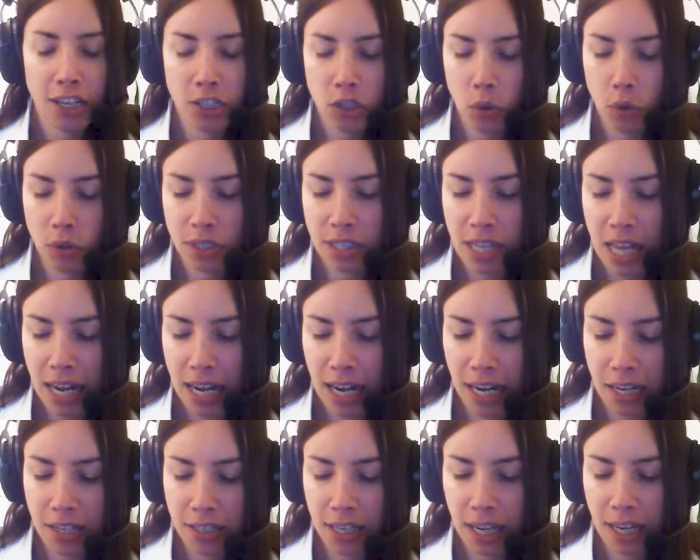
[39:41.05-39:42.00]
And so instead,
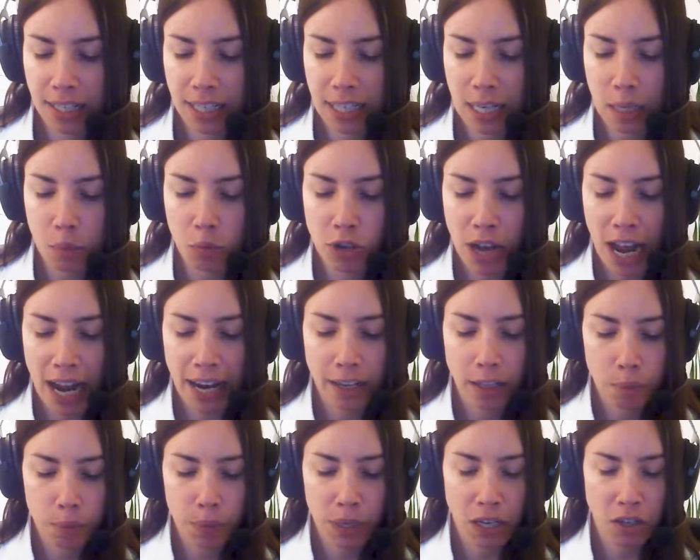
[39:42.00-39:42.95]
I just kind of keep
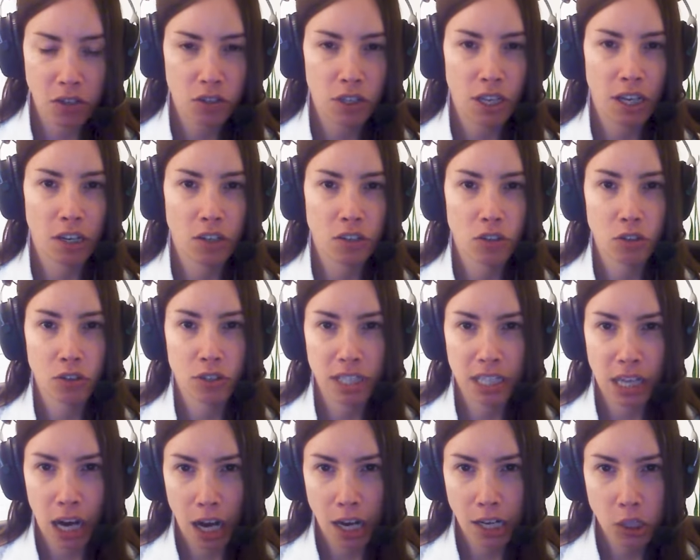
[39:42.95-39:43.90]
track of the biggest things. There's
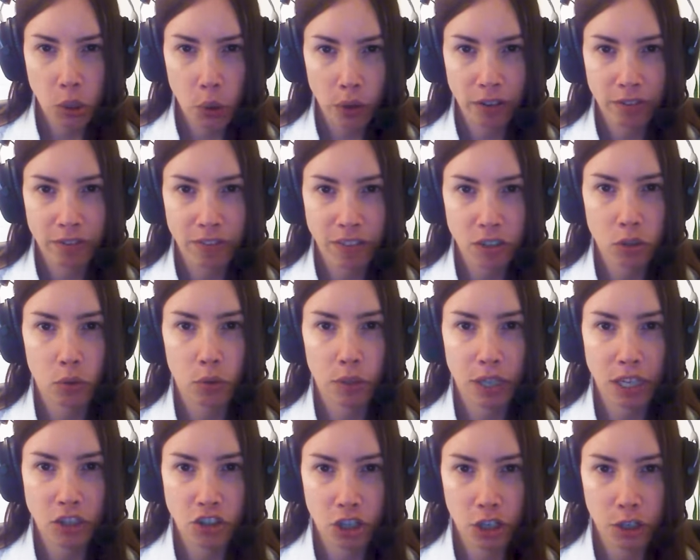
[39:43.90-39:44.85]
the ongoing
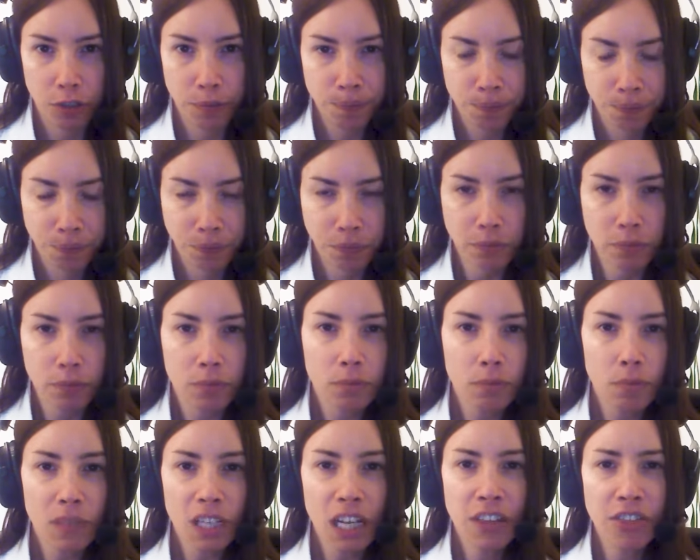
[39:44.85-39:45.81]
fiscal issue.
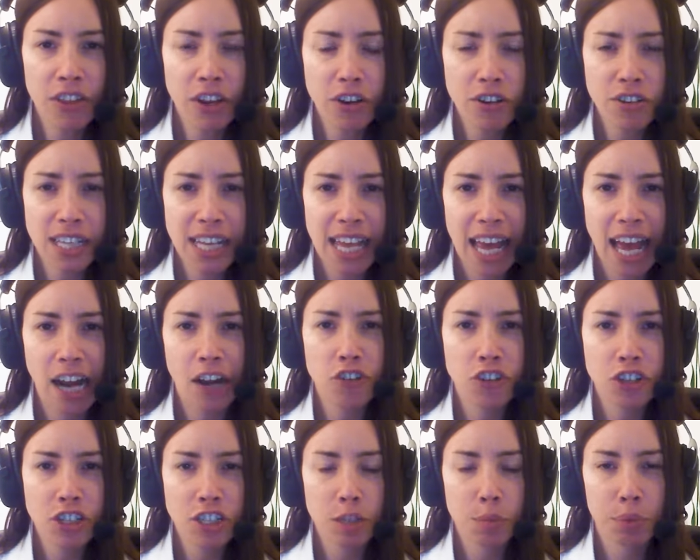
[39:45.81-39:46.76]
There's the
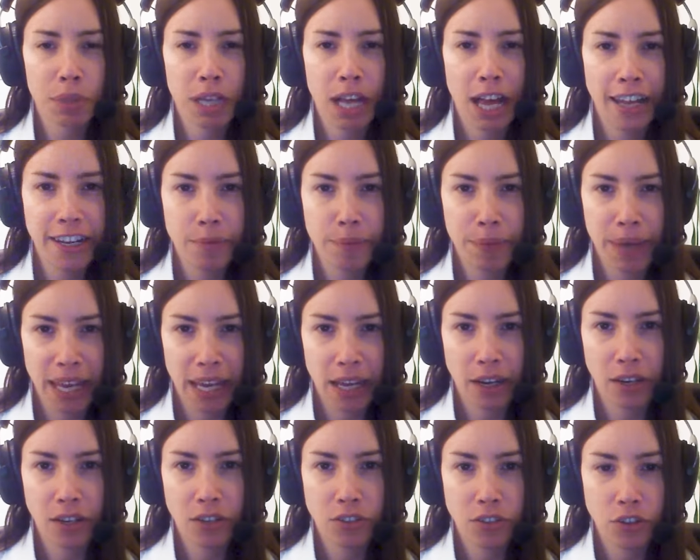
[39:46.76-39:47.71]
energy supply
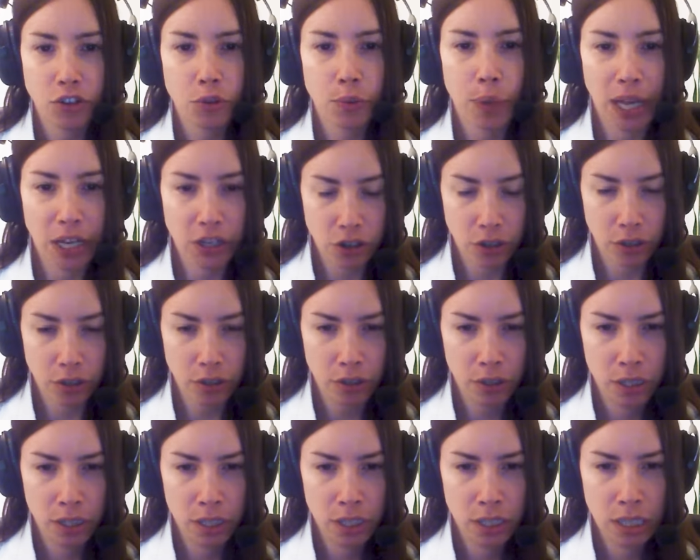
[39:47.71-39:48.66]
demand situation.
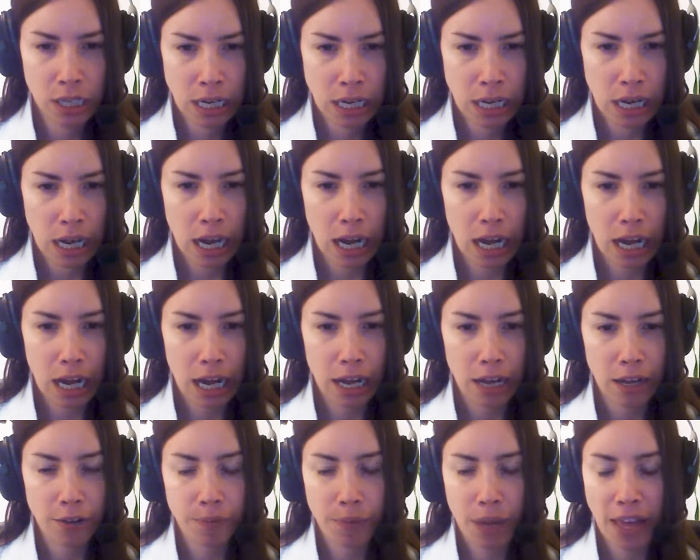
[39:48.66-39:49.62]

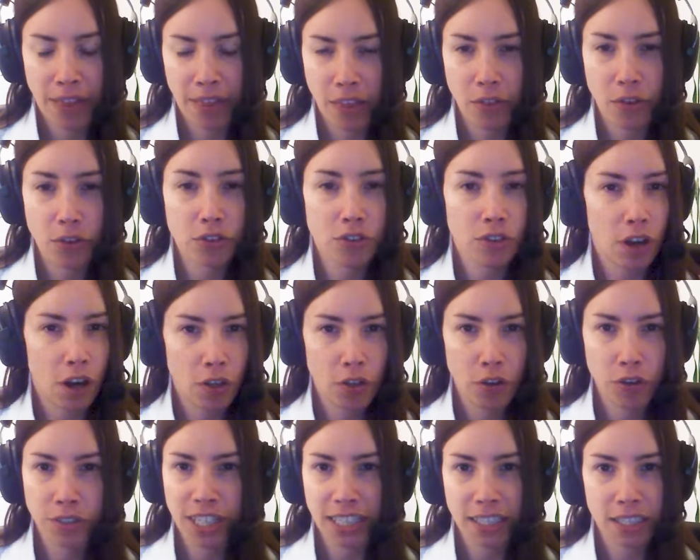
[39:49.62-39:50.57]
And then there's
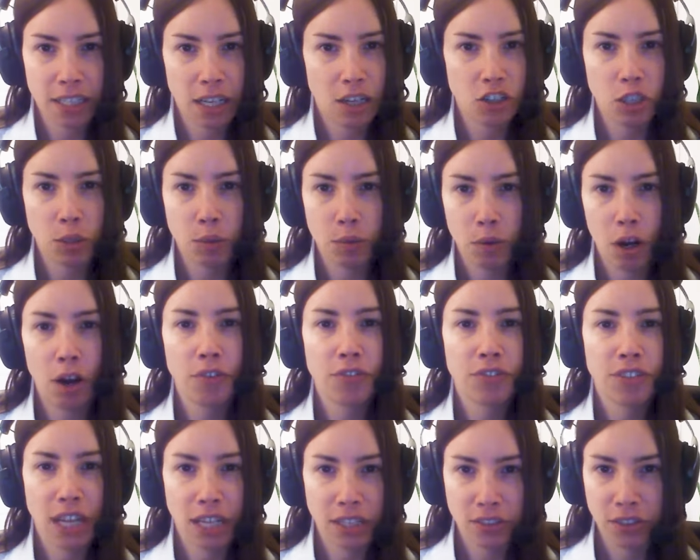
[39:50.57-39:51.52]
other technology
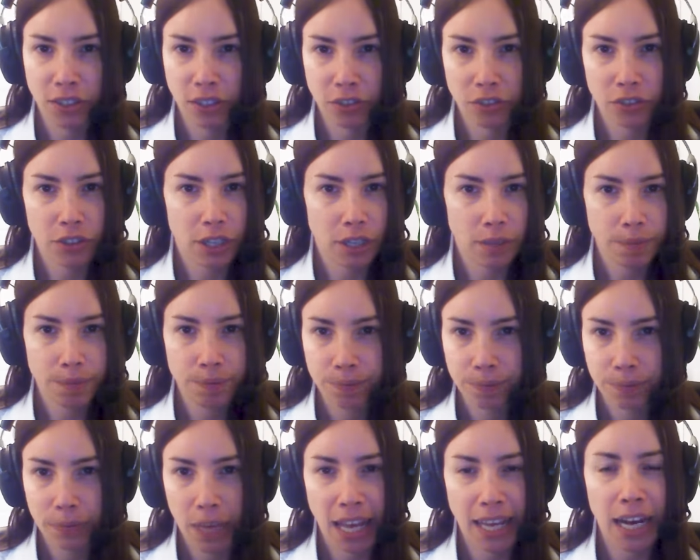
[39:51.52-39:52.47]
offsets, things like
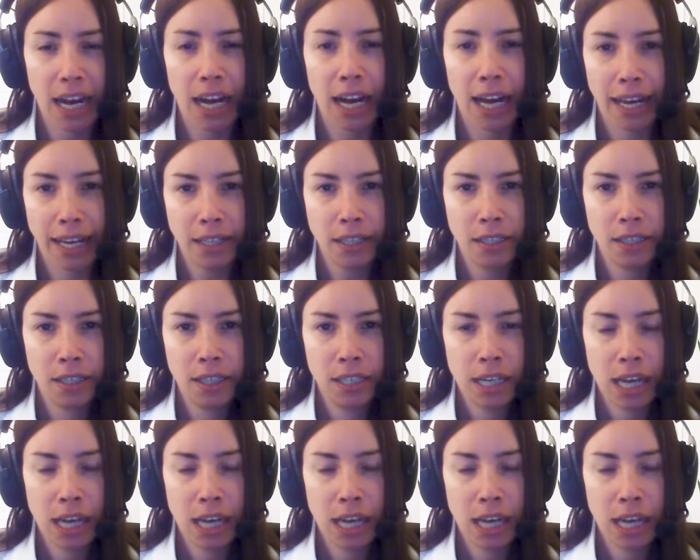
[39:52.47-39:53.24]
AI.